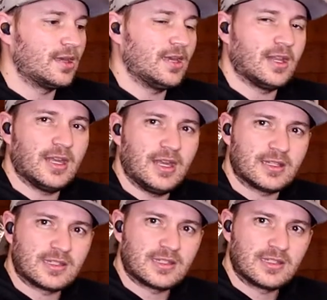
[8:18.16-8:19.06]
it
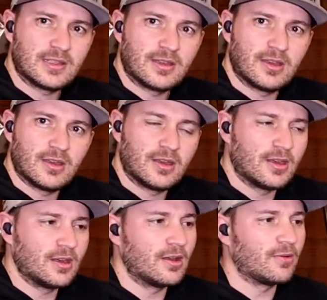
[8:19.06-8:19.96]
hits
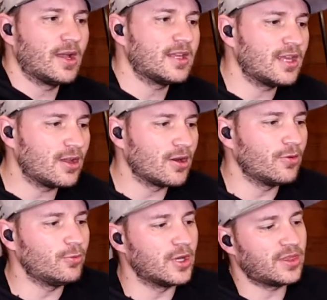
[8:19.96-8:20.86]
right
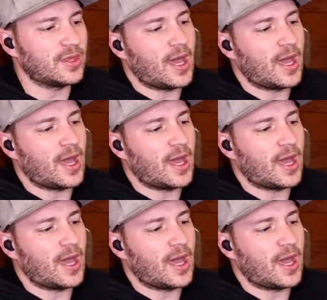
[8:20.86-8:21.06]
here with